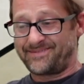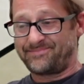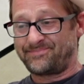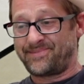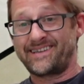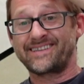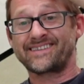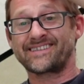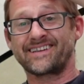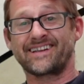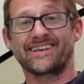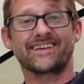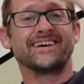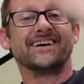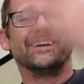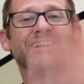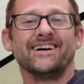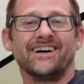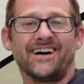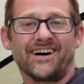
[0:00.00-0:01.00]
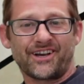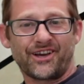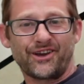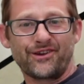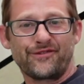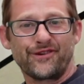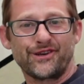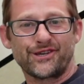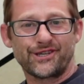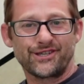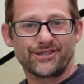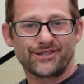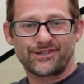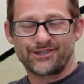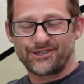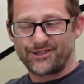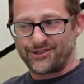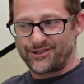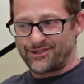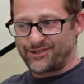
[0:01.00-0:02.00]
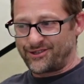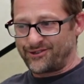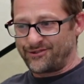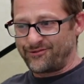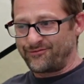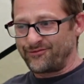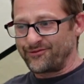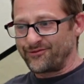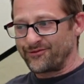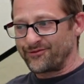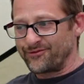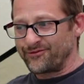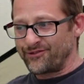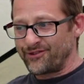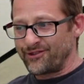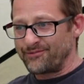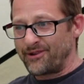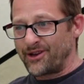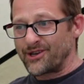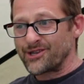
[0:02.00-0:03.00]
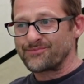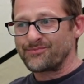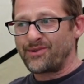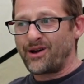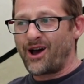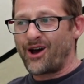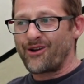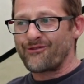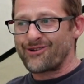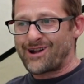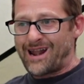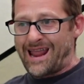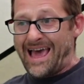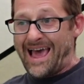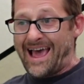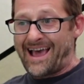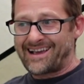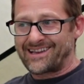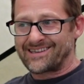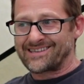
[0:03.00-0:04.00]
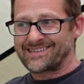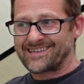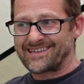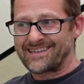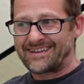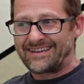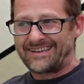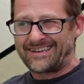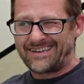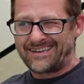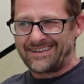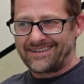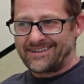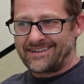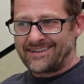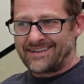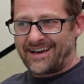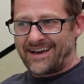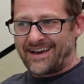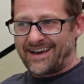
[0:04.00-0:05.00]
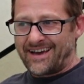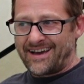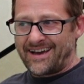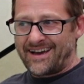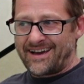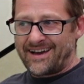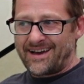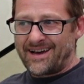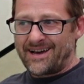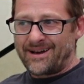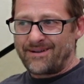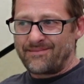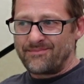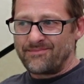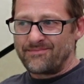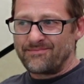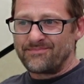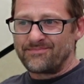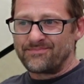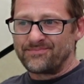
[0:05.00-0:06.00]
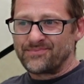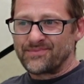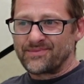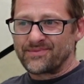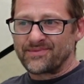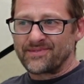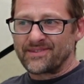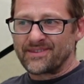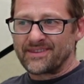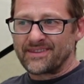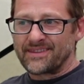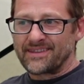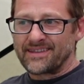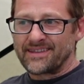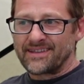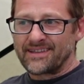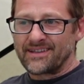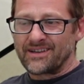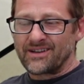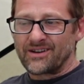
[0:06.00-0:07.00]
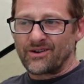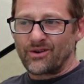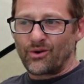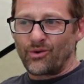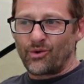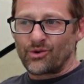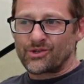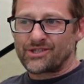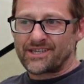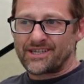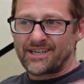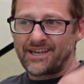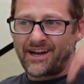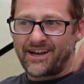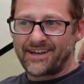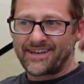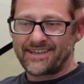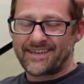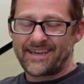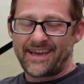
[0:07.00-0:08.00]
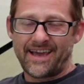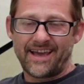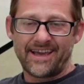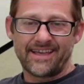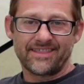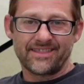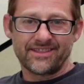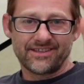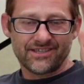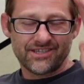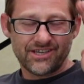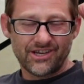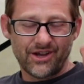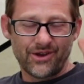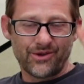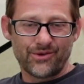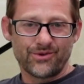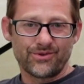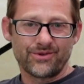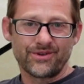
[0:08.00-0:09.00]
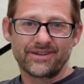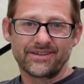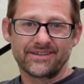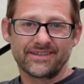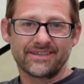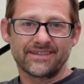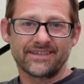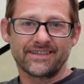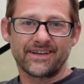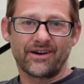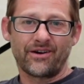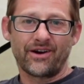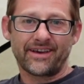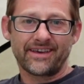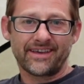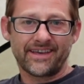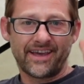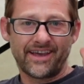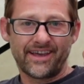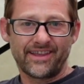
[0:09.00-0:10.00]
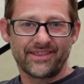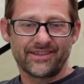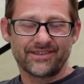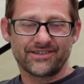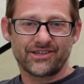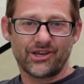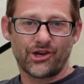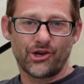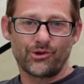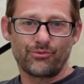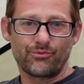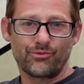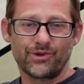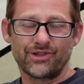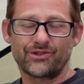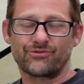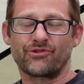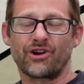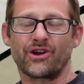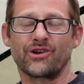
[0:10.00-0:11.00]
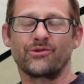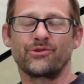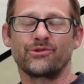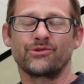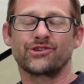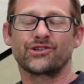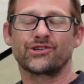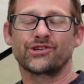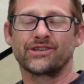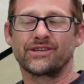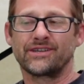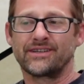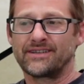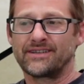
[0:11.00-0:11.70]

Basically I go fishing to for the most part relax, or to kind of get in the zone. You know, I can get in the zone with roach